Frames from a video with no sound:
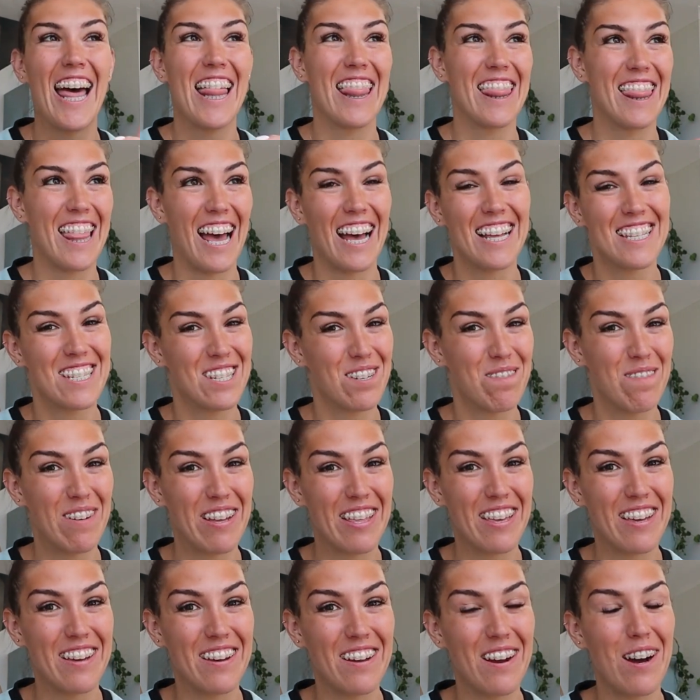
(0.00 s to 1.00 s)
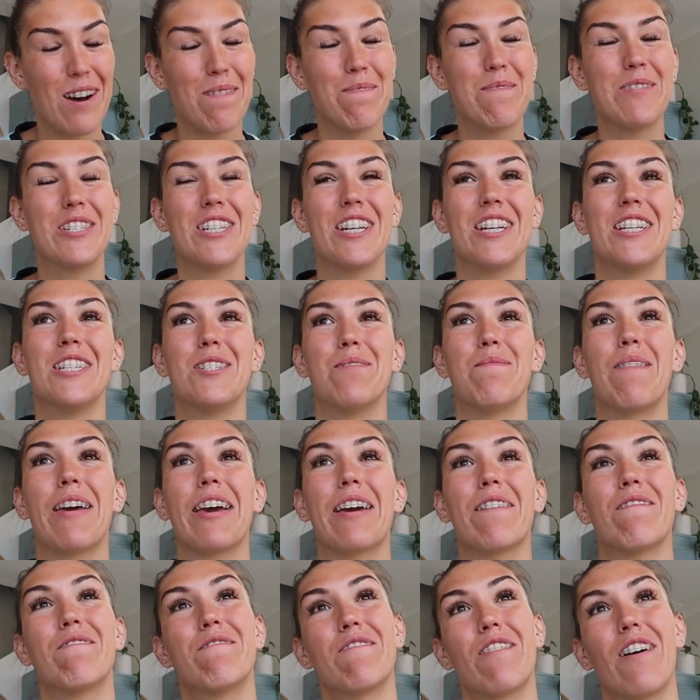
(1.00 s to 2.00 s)
That's a really good option to
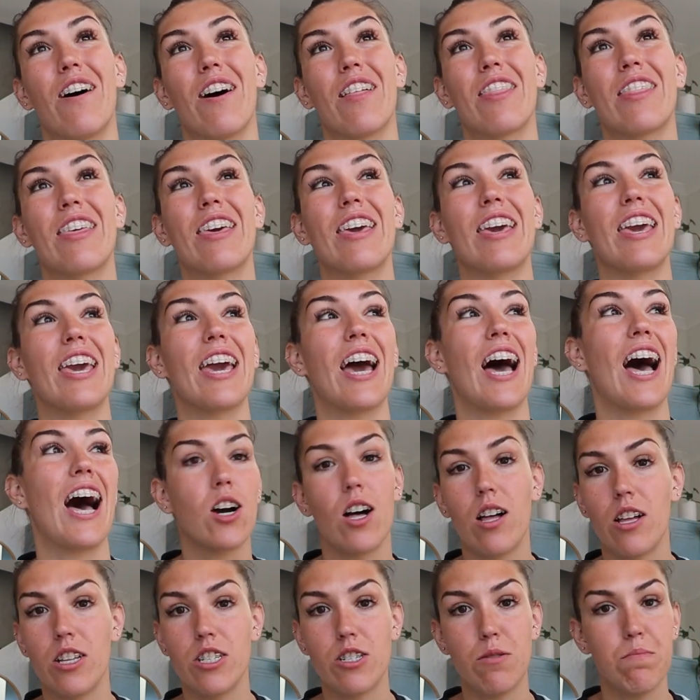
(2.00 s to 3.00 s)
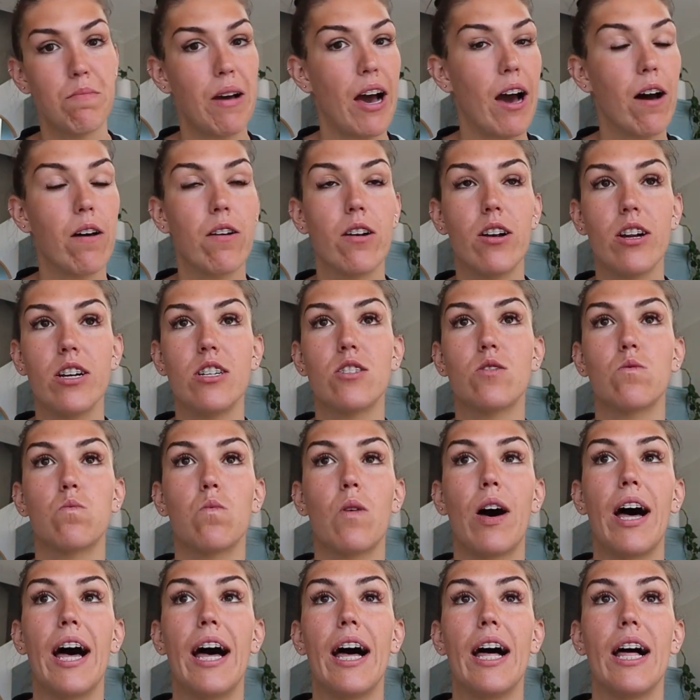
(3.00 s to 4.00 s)
make it frothy. Collagen powder as
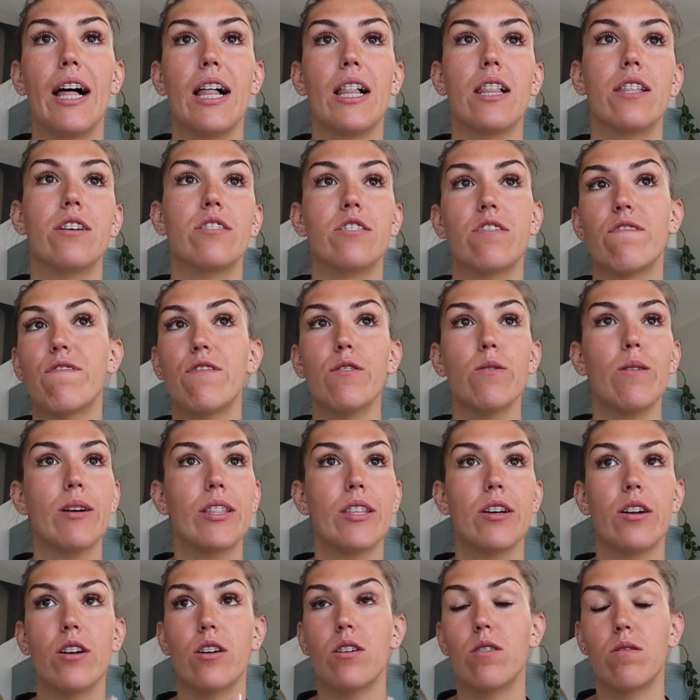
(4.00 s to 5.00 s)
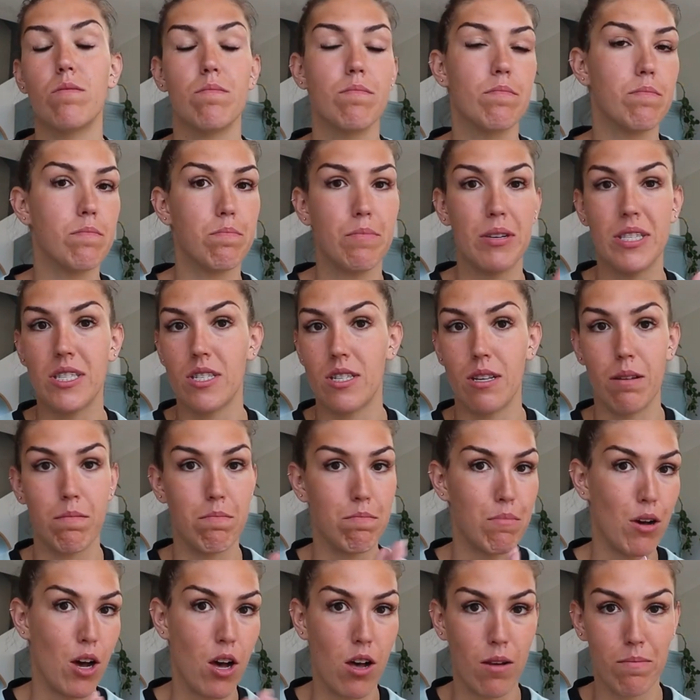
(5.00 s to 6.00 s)
well. There's a few other bits
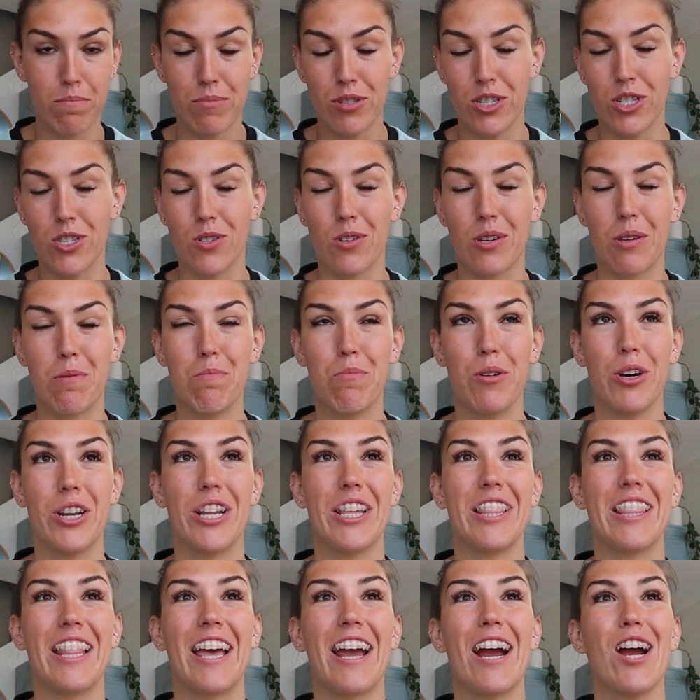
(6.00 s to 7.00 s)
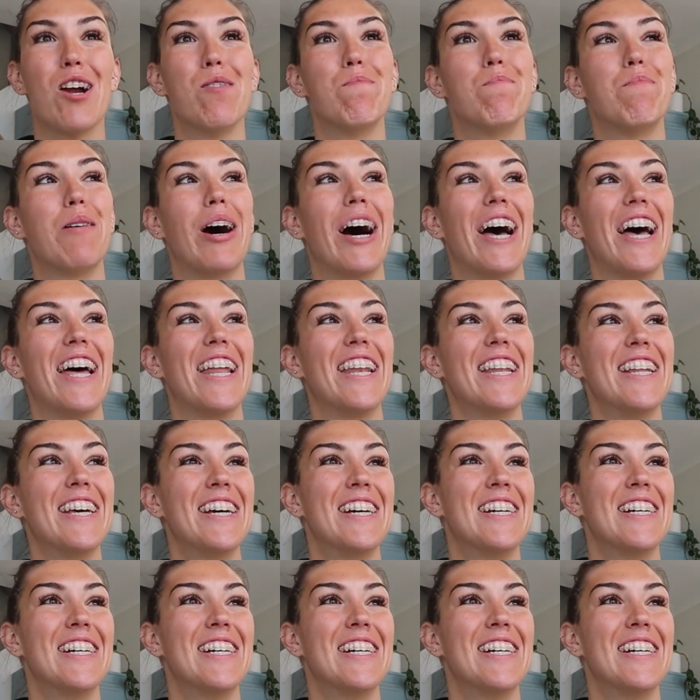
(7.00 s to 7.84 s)
and bobs you can put in there, but